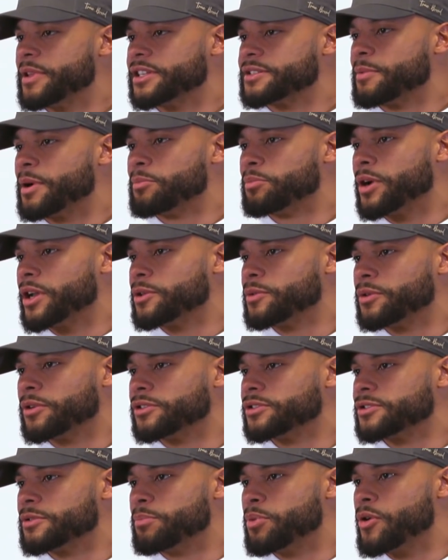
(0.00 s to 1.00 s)
That's my brother. We're
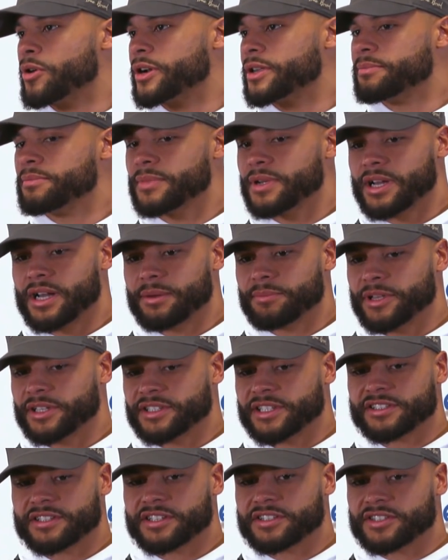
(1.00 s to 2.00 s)
going to support him.
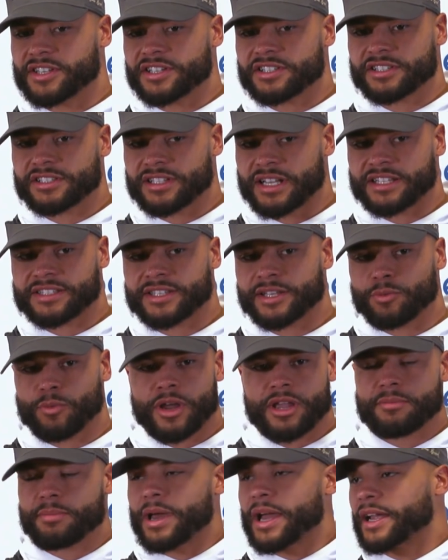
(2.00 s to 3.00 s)
That's his decision, as I said,
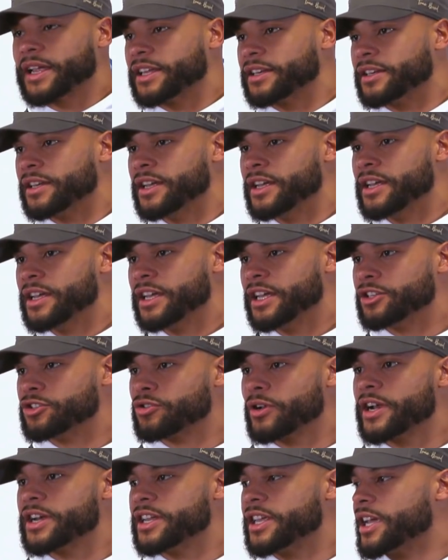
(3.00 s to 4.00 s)
way back in
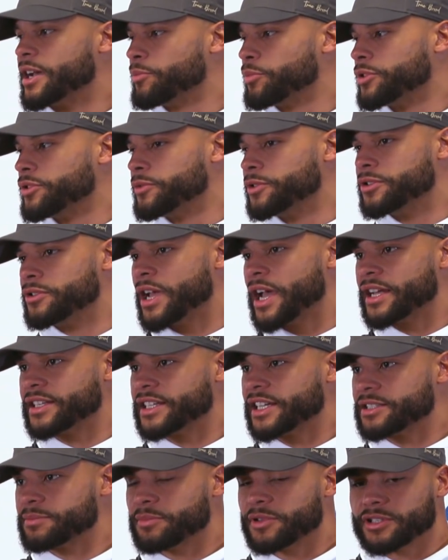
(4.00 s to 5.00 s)
training camp when you guys
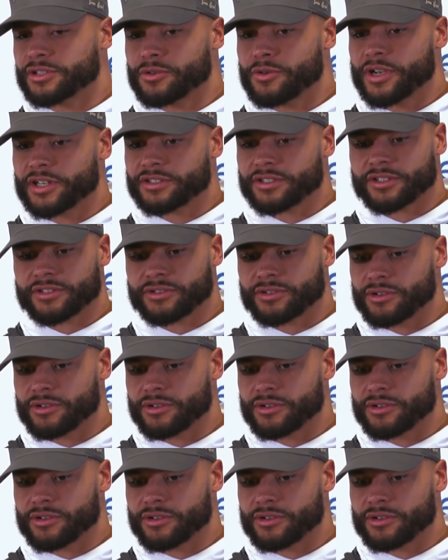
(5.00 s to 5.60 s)
asked me this question.